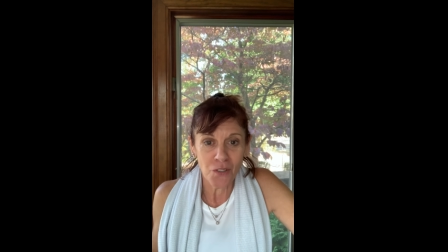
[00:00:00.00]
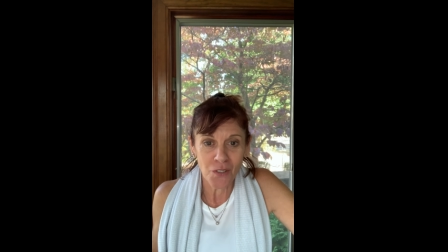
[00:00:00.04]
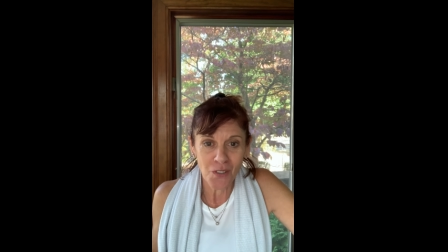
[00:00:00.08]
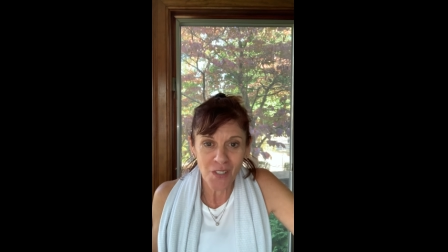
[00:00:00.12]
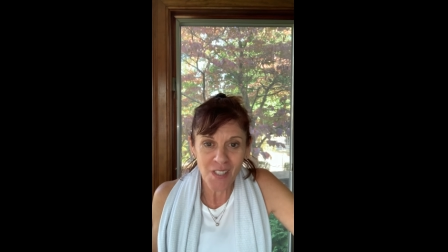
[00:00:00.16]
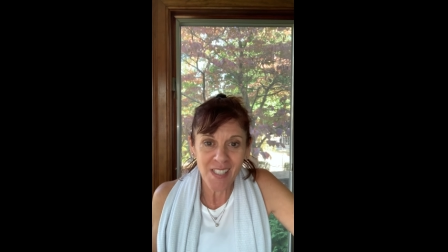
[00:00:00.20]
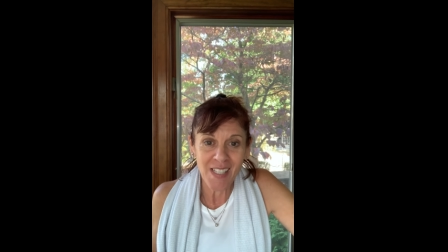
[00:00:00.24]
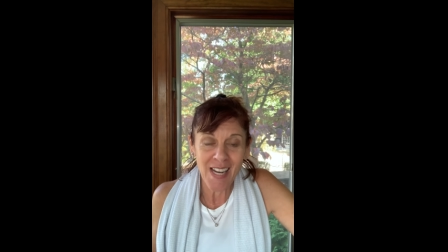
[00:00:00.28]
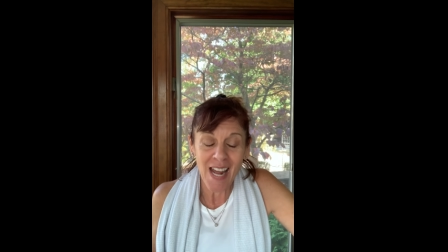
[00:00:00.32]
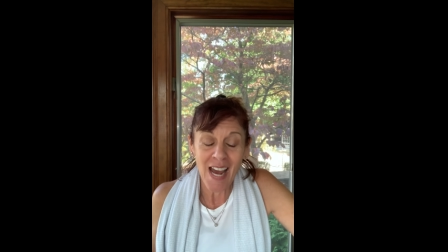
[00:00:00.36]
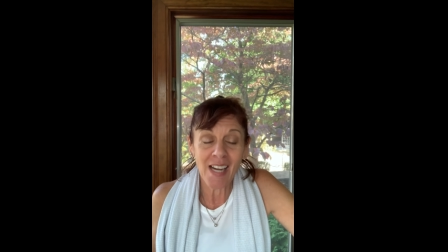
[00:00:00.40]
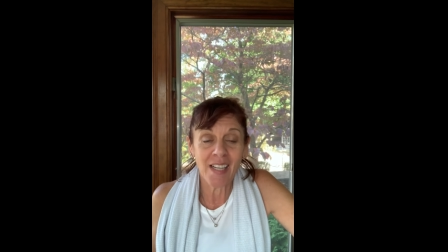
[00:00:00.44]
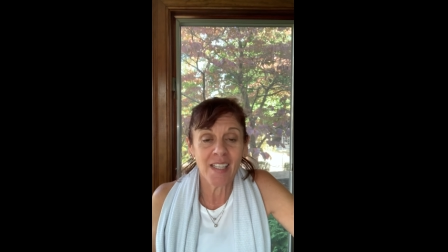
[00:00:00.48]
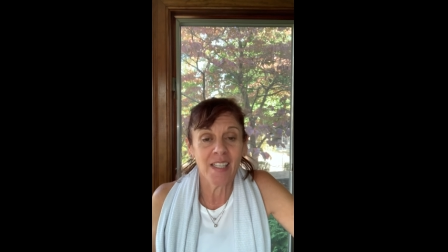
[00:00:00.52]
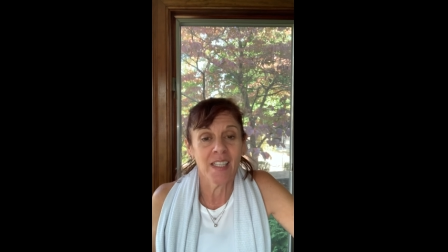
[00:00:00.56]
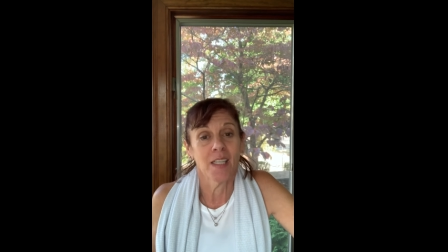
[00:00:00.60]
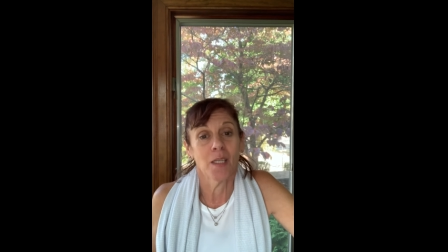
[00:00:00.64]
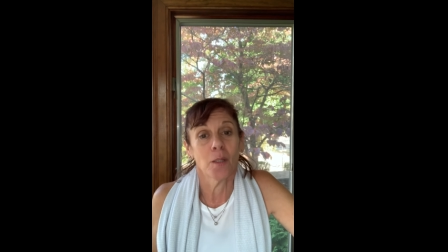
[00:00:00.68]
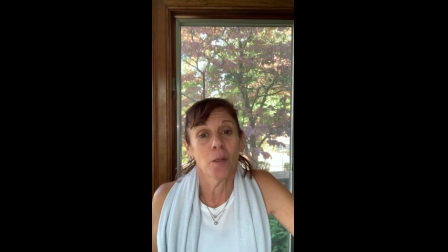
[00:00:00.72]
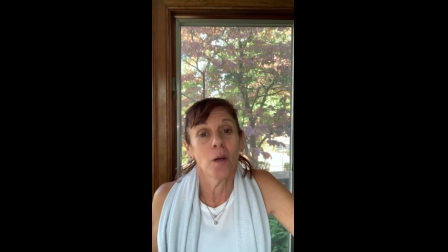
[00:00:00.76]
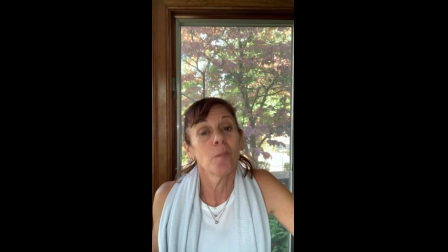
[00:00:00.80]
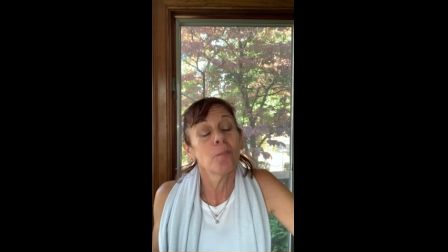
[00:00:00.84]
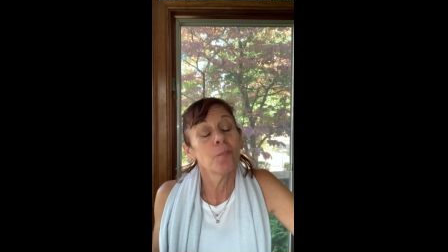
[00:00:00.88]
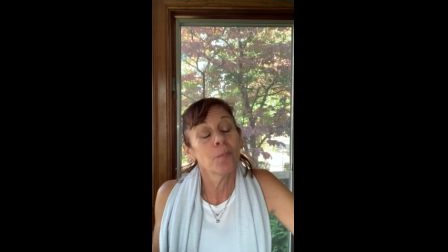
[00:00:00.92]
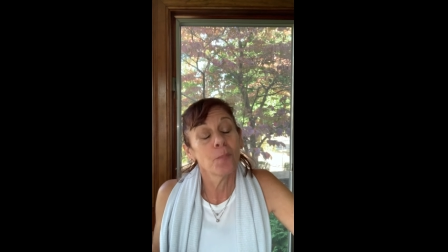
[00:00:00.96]
snacking,
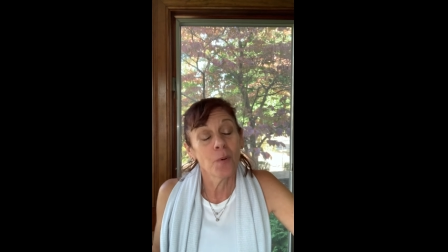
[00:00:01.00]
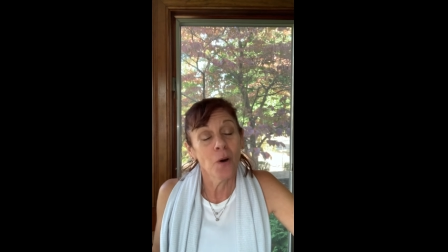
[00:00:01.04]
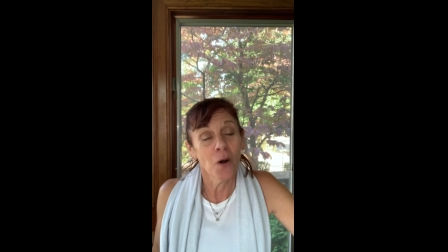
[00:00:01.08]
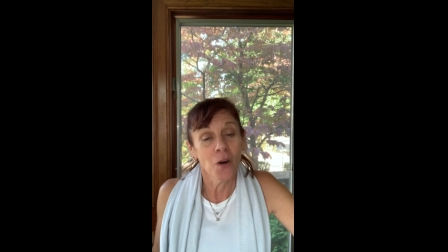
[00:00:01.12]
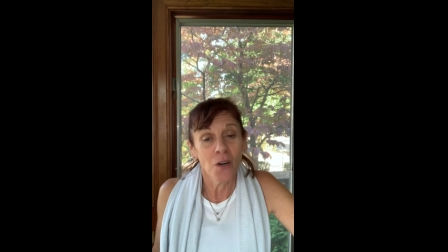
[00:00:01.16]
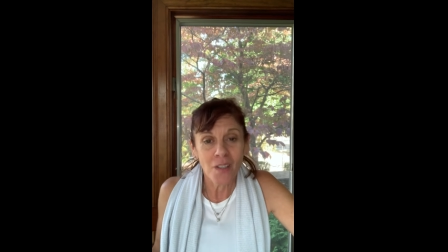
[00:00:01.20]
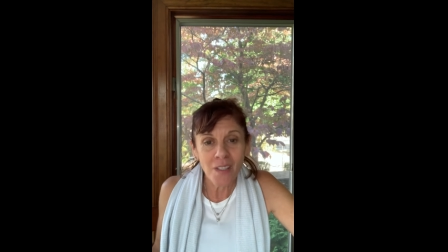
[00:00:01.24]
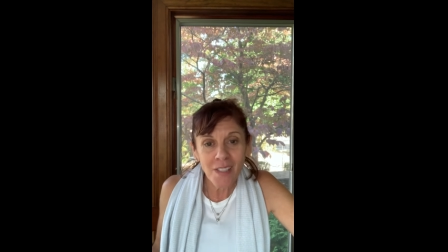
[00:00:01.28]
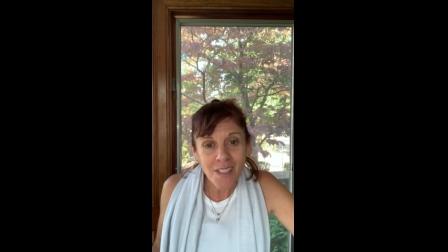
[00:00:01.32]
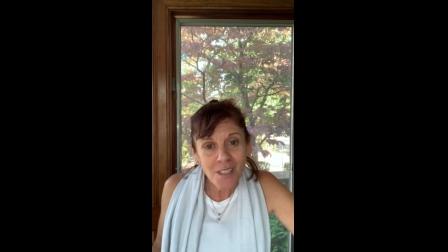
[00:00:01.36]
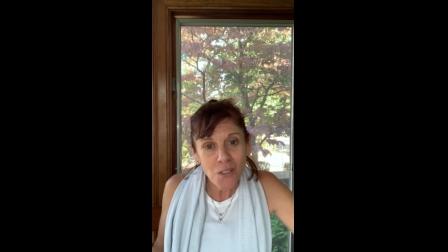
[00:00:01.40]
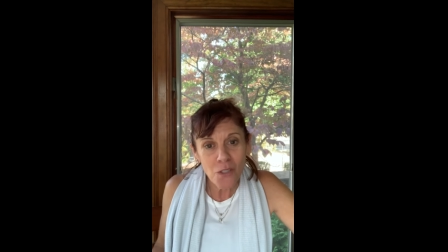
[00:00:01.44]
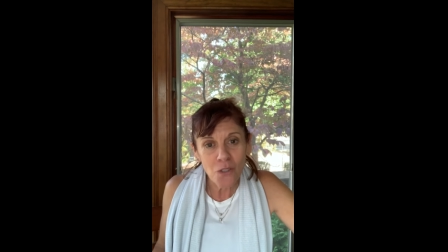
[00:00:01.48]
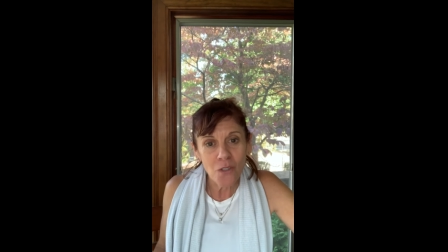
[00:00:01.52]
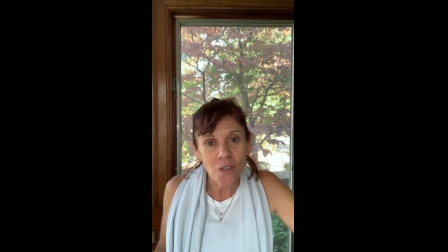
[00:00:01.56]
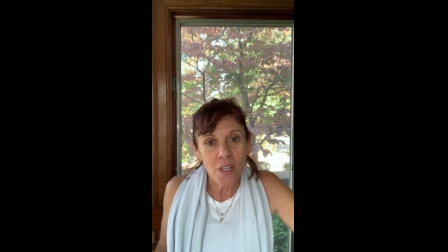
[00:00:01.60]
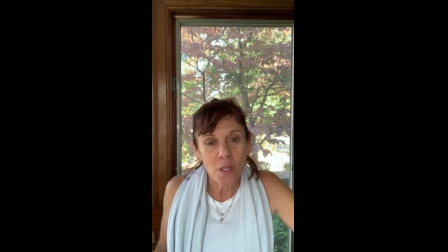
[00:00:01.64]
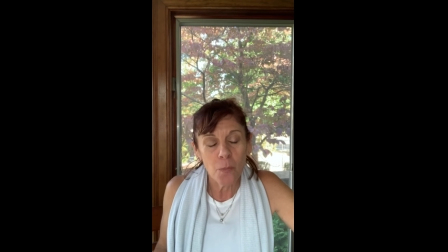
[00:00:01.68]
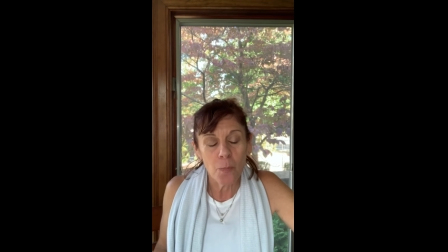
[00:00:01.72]
partly due to the